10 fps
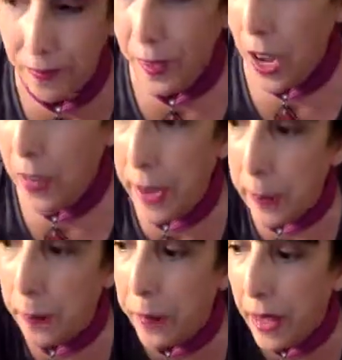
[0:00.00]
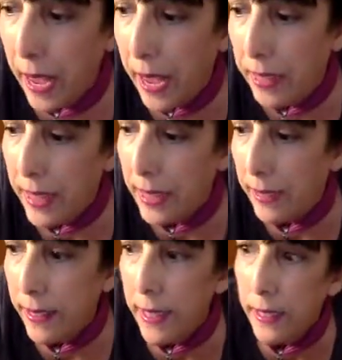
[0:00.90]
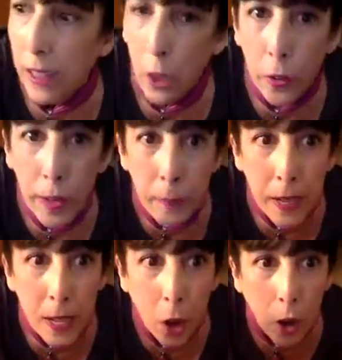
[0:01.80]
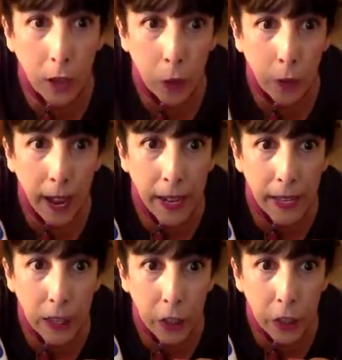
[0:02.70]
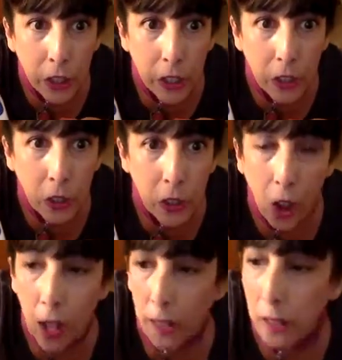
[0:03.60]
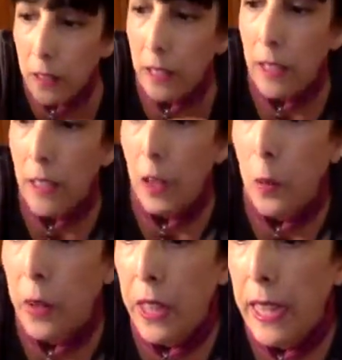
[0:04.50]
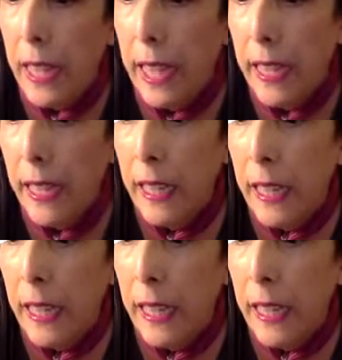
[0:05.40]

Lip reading: All right. And this is a creamy horseradish sauce with a kick.